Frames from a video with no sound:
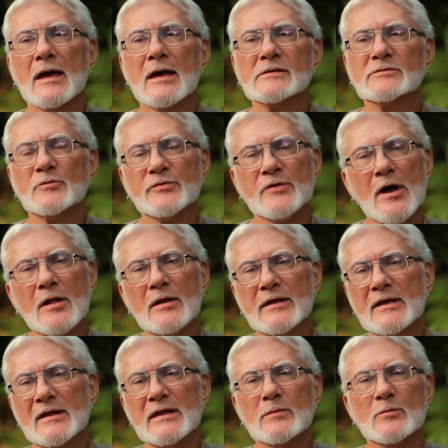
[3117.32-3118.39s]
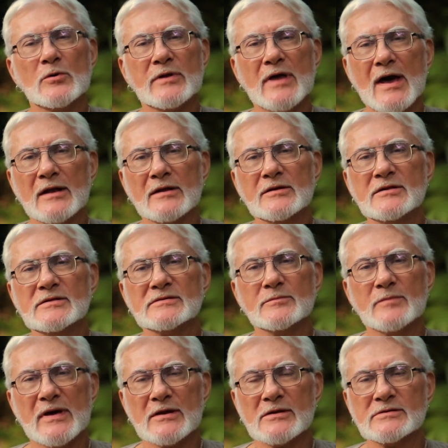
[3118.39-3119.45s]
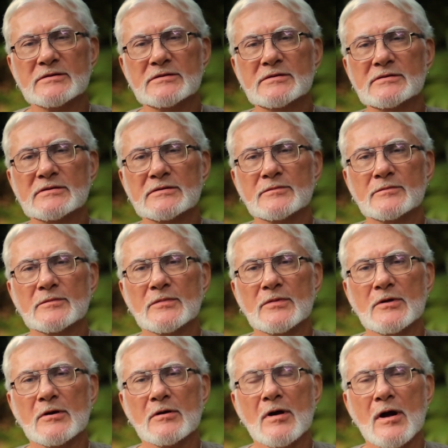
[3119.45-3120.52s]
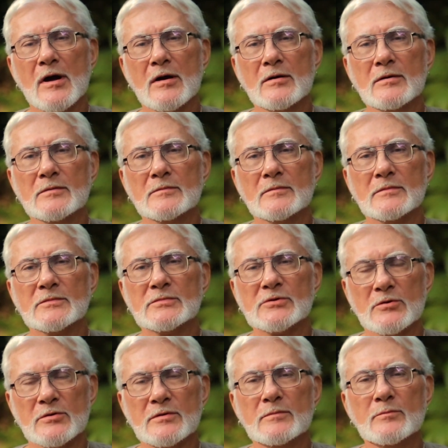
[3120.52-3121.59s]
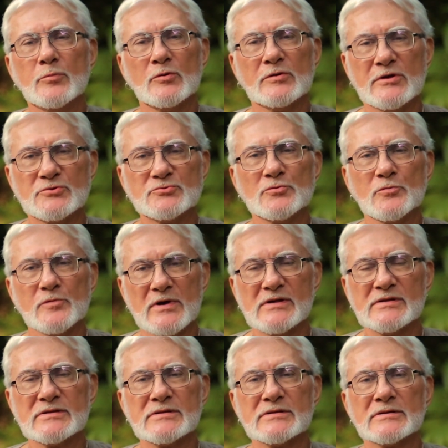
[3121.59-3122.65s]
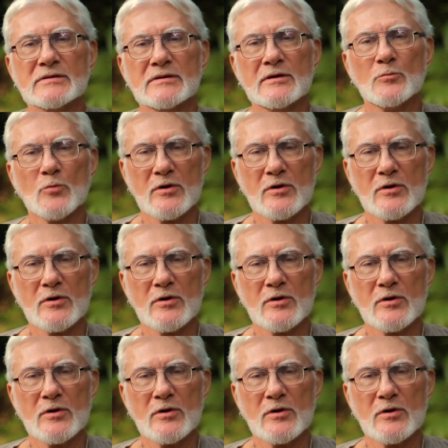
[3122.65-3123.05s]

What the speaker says: As with all healing modalities and medicines, there are certain potential risks in